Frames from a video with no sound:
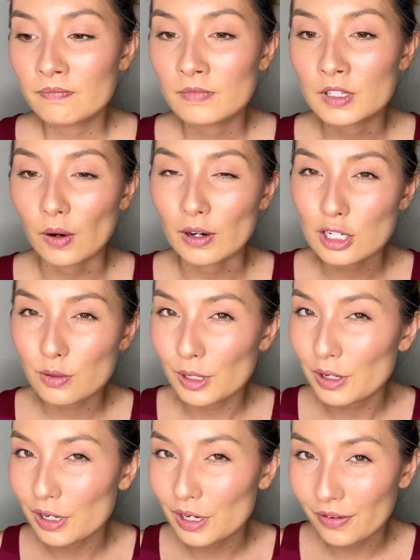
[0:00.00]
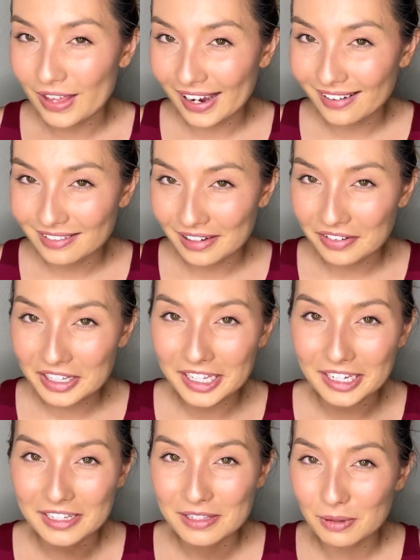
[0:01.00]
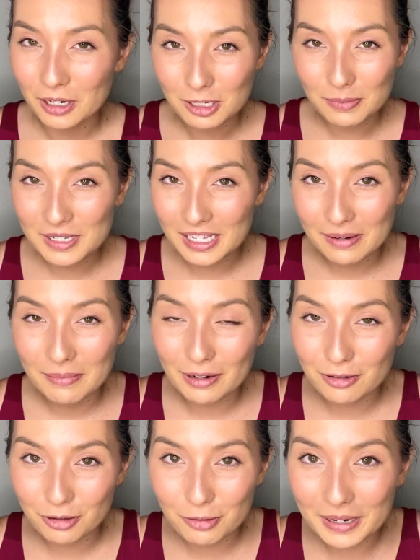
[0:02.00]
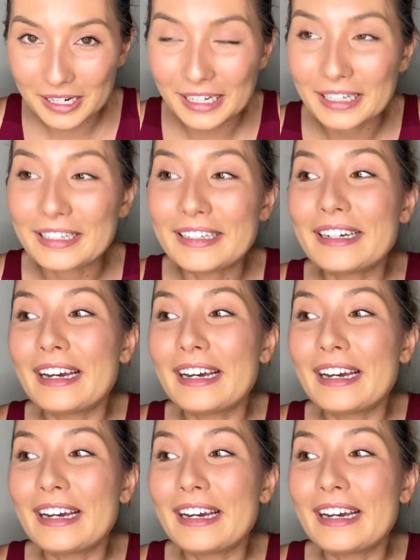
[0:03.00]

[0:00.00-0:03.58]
So I just want you to know that everything is 100% my true opinion.